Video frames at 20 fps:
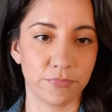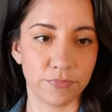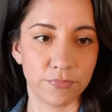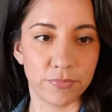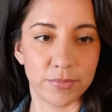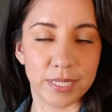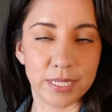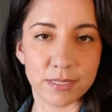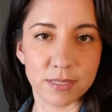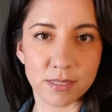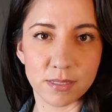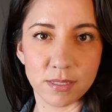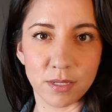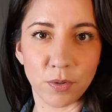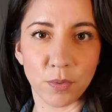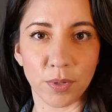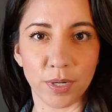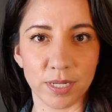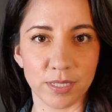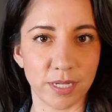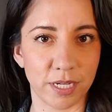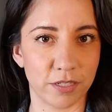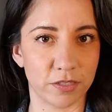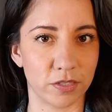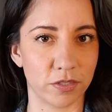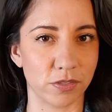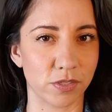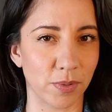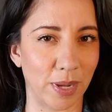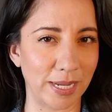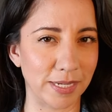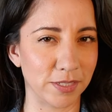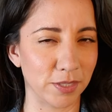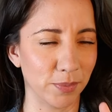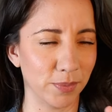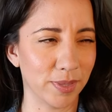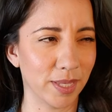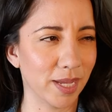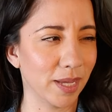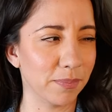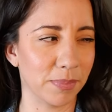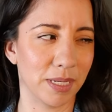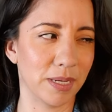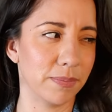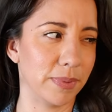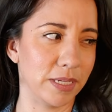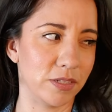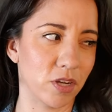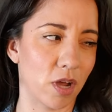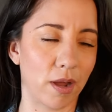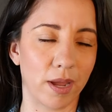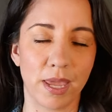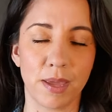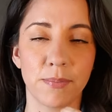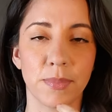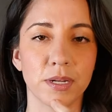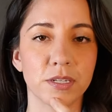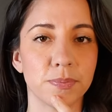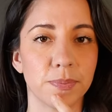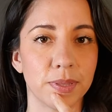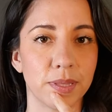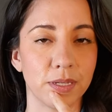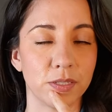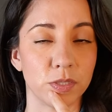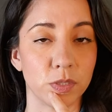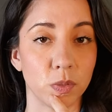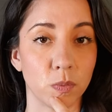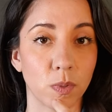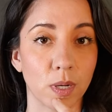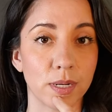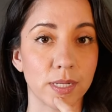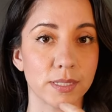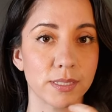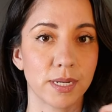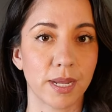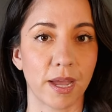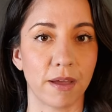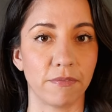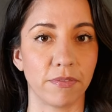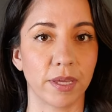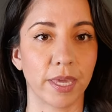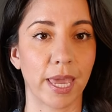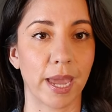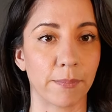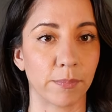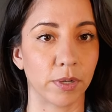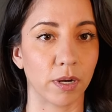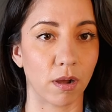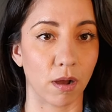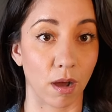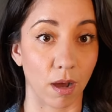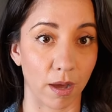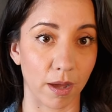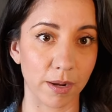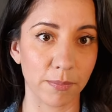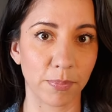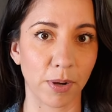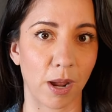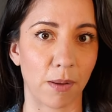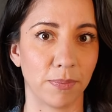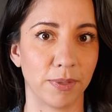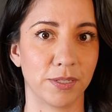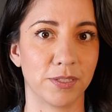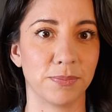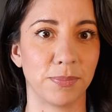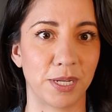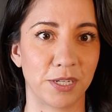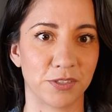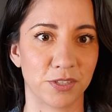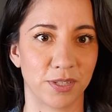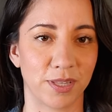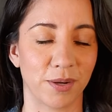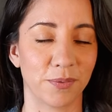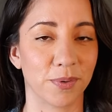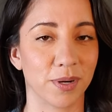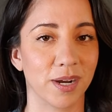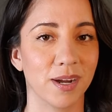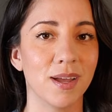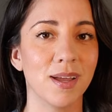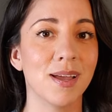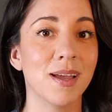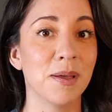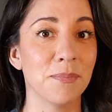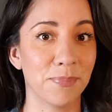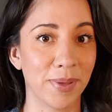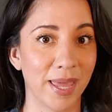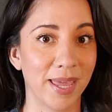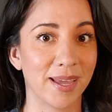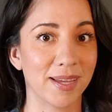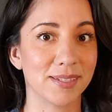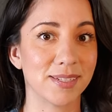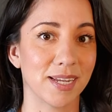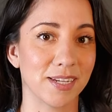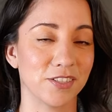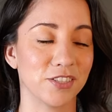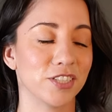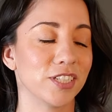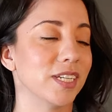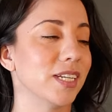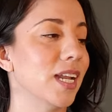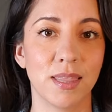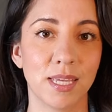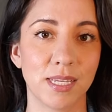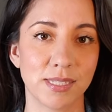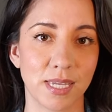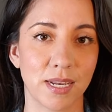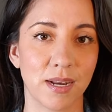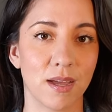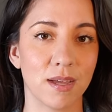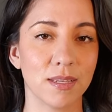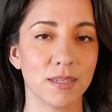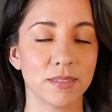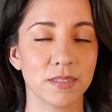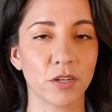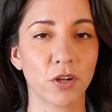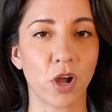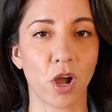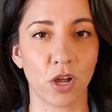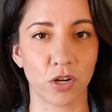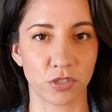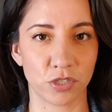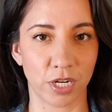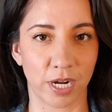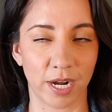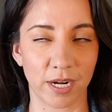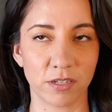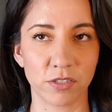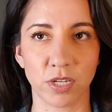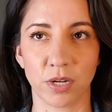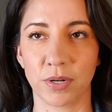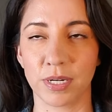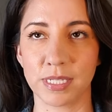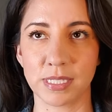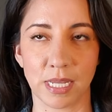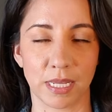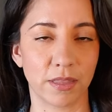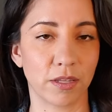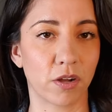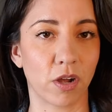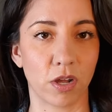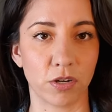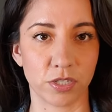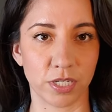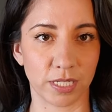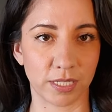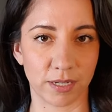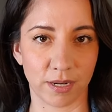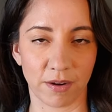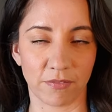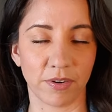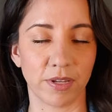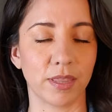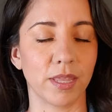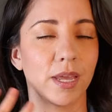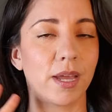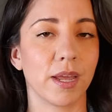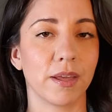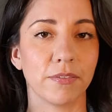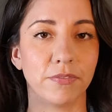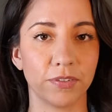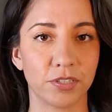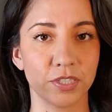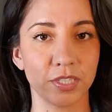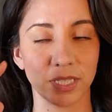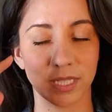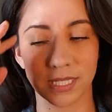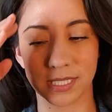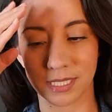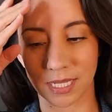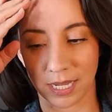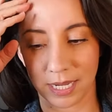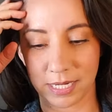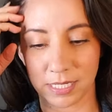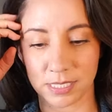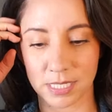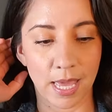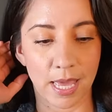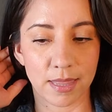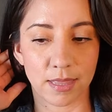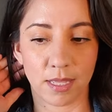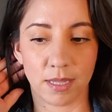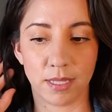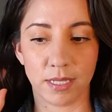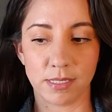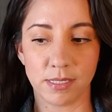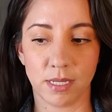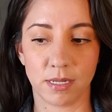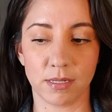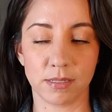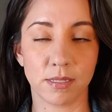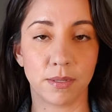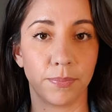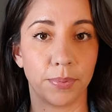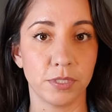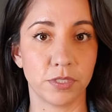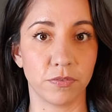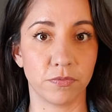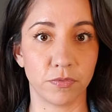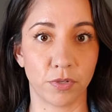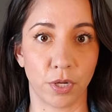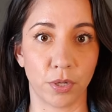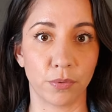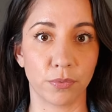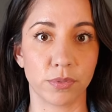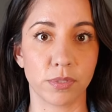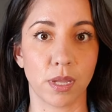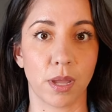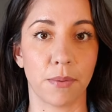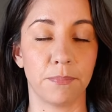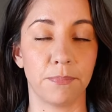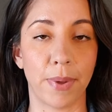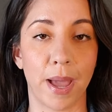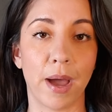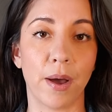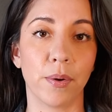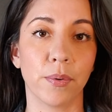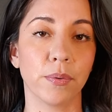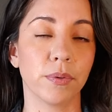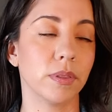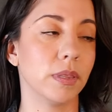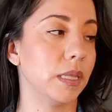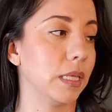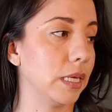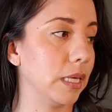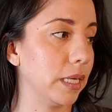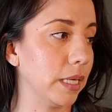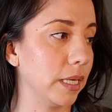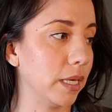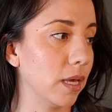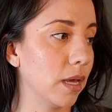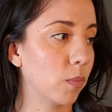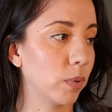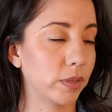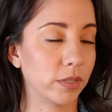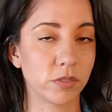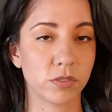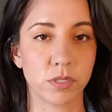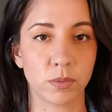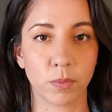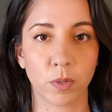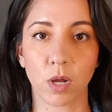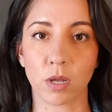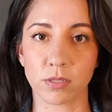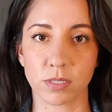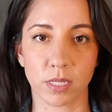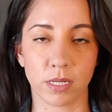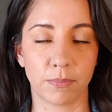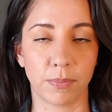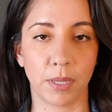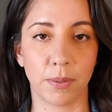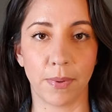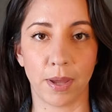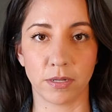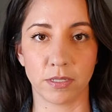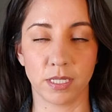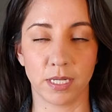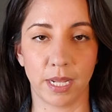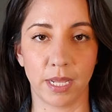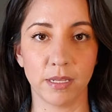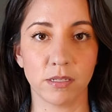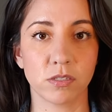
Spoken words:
This is an orientation, so I don't think I'm gonna be talking much, but they do want us to have the camera on, probably to make sure that we're paying attention. They sent us the contract, so I already signed the contract and everything. I officially signed, and then they send us a bunch of notes about what the Zoom call is gonna be about today.